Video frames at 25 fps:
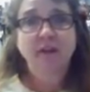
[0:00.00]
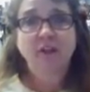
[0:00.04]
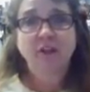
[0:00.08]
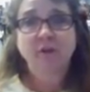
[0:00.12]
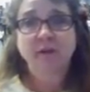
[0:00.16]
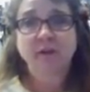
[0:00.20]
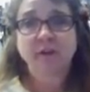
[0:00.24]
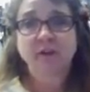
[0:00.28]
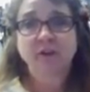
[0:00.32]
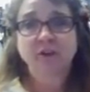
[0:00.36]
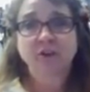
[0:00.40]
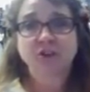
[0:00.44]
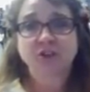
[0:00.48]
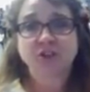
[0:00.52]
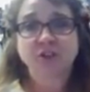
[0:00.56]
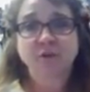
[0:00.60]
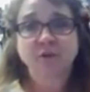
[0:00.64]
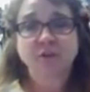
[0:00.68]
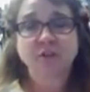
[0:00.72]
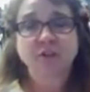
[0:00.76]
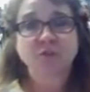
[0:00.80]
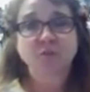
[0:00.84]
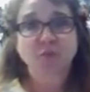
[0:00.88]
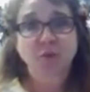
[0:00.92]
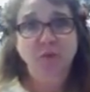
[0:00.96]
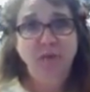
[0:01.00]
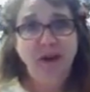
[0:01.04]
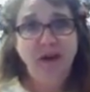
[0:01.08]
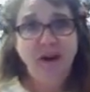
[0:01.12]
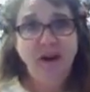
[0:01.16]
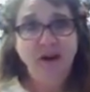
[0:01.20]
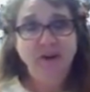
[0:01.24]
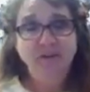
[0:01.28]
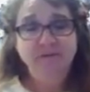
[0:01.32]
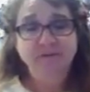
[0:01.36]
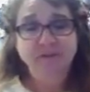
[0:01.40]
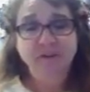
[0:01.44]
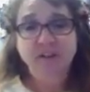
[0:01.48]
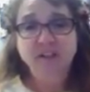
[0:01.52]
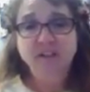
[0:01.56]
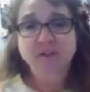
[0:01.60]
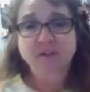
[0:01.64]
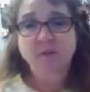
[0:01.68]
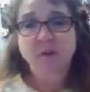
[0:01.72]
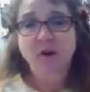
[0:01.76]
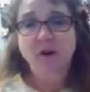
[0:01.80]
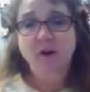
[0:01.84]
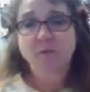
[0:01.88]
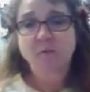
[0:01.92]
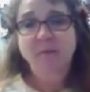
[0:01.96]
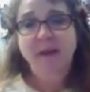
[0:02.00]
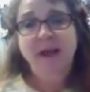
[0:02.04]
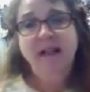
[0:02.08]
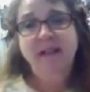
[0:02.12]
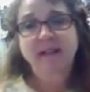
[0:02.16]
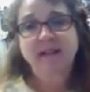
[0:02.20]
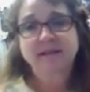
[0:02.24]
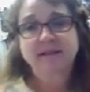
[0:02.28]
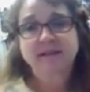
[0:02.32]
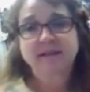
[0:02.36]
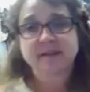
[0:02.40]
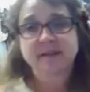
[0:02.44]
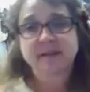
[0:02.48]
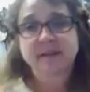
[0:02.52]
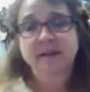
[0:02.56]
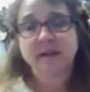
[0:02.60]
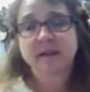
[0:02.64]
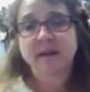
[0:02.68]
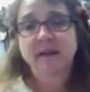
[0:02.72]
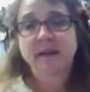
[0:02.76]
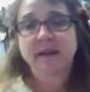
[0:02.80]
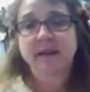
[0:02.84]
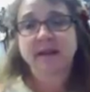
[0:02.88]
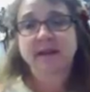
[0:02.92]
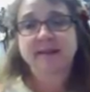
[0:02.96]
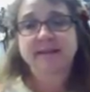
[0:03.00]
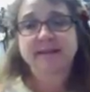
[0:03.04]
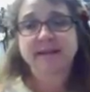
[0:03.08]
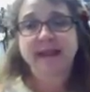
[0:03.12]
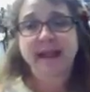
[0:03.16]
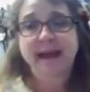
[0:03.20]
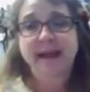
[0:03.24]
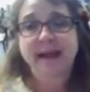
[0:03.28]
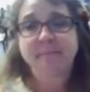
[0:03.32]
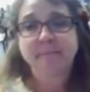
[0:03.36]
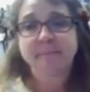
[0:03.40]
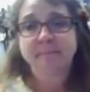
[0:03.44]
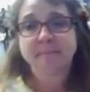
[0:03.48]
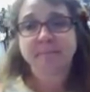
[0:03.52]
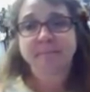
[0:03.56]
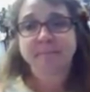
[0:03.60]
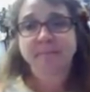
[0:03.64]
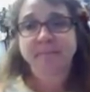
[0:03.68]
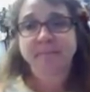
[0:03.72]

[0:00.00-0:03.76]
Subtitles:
you and your students prepare for the Smarter Balanced exam.